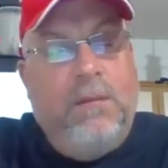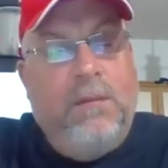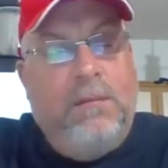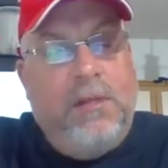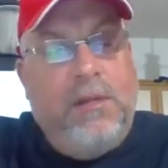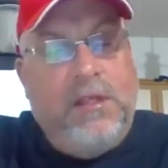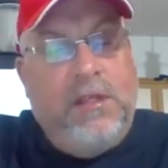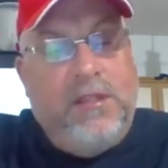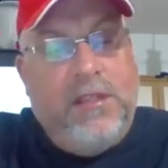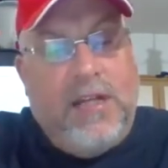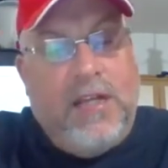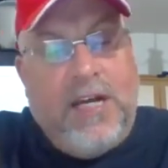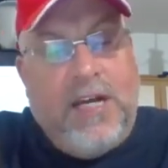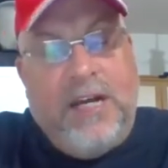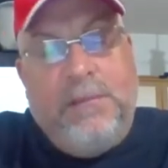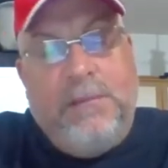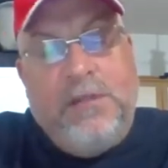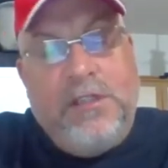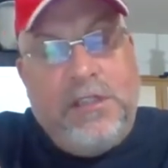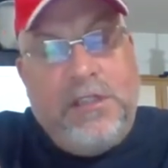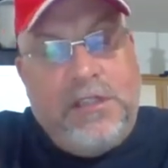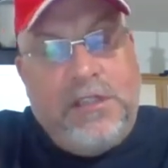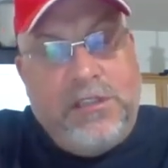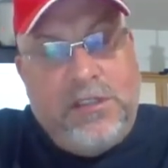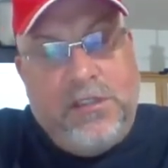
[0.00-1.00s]
But
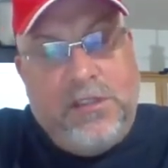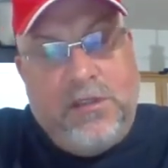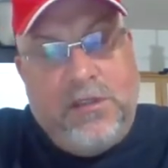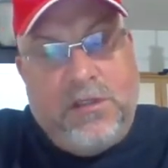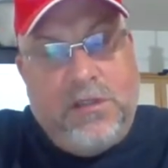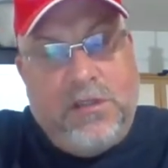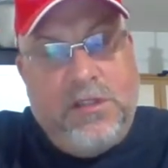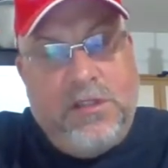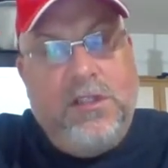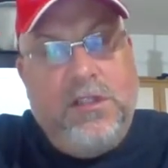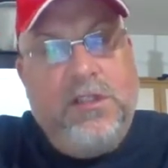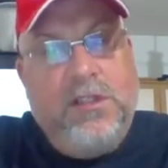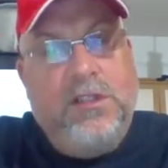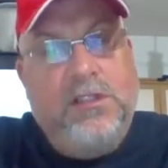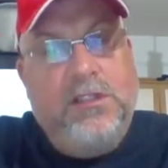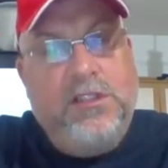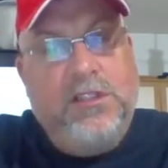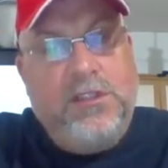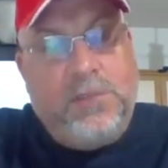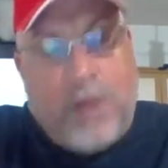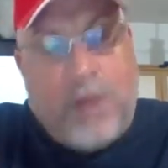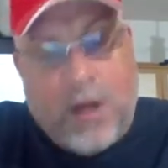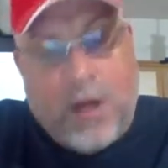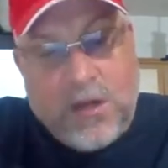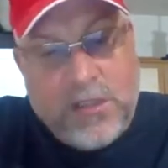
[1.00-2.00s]
Diamond and Silk,
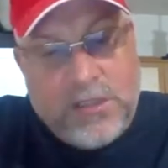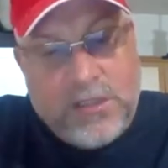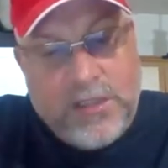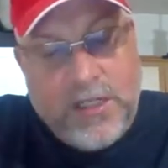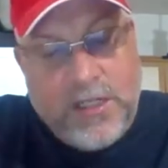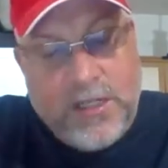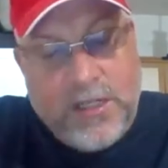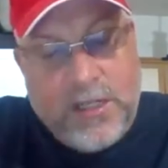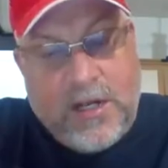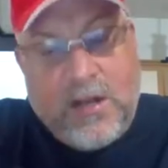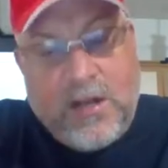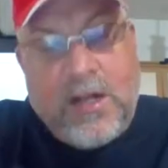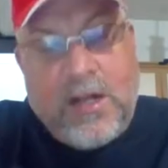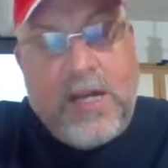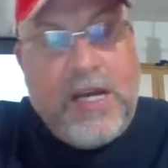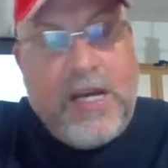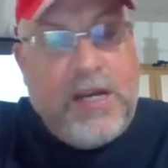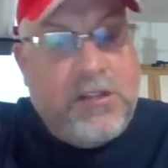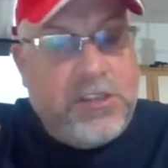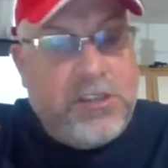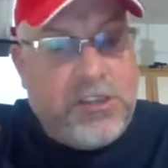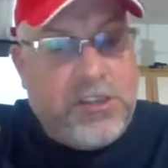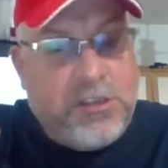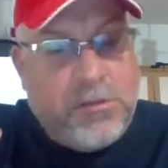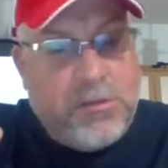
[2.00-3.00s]
smart as they are,
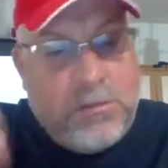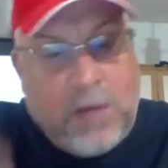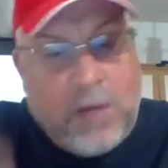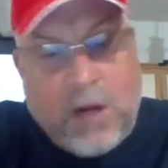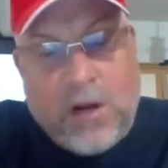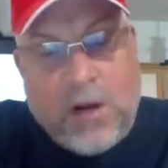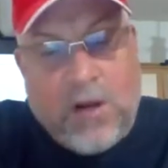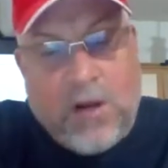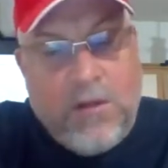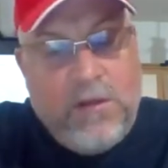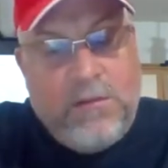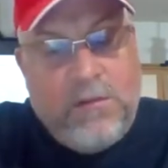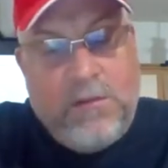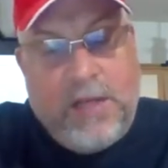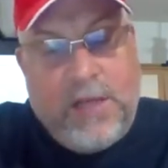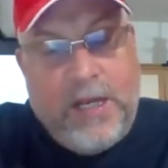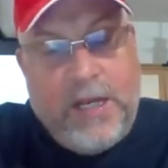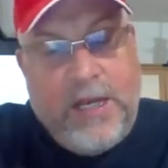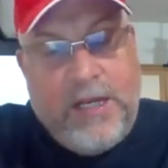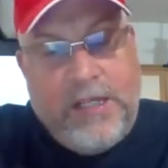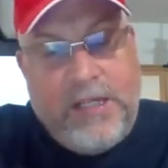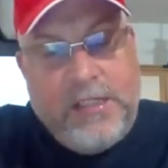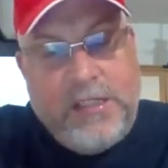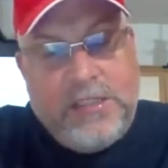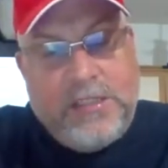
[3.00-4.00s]
outsmarted them
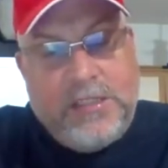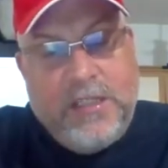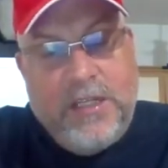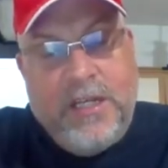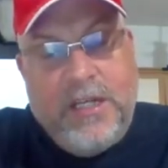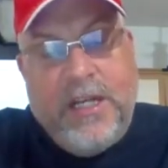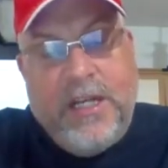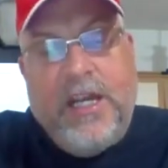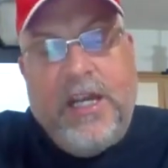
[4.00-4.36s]
ladies,